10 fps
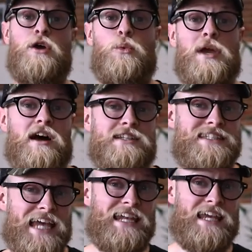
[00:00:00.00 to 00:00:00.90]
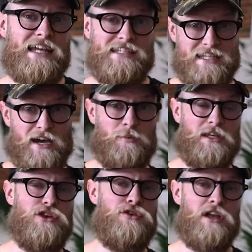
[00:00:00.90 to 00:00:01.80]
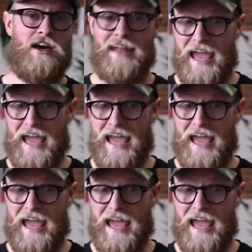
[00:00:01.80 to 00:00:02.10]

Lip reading: We are dedicated to helping you learn